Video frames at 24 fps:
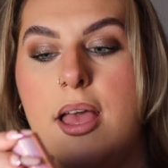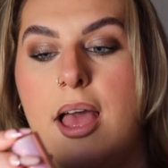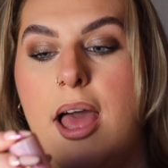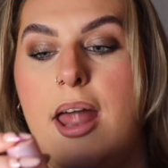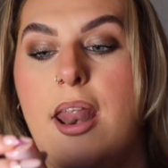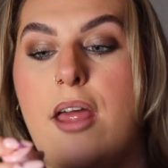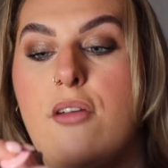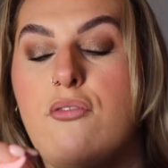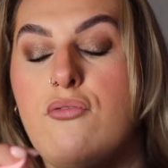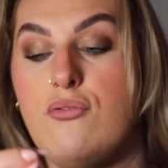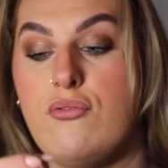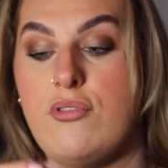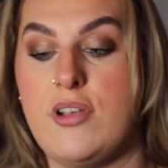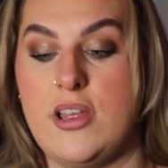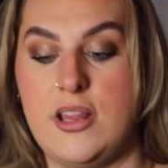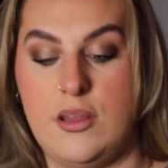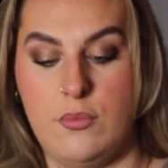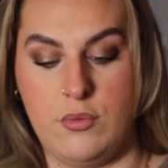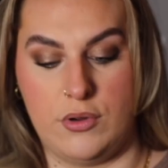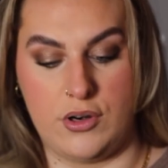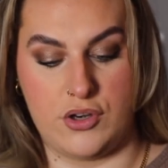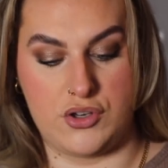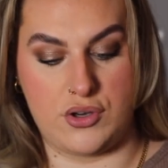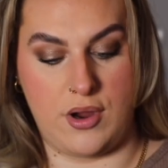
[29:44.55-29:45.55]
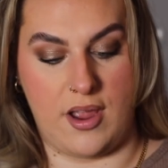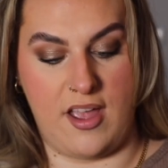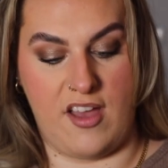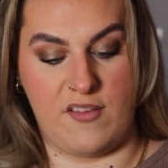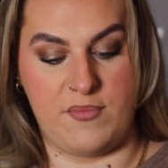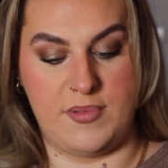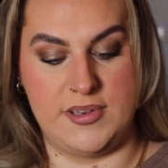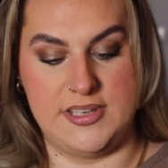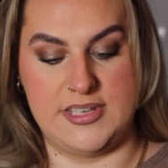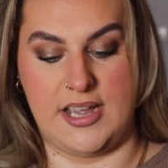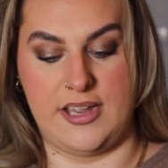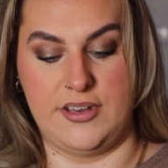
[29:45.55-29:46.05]
And I really want to try it.
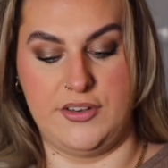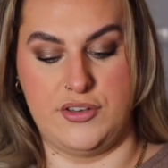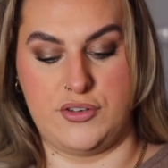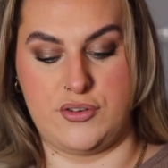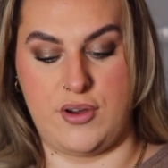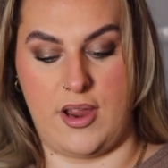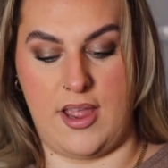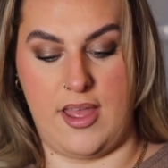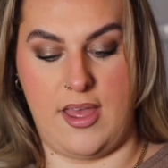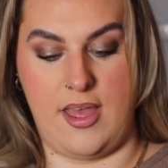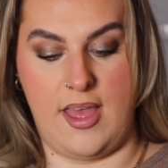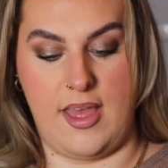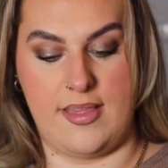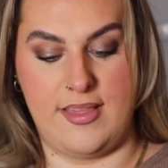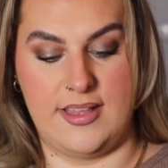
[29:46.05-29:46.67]
I've been dying to try it.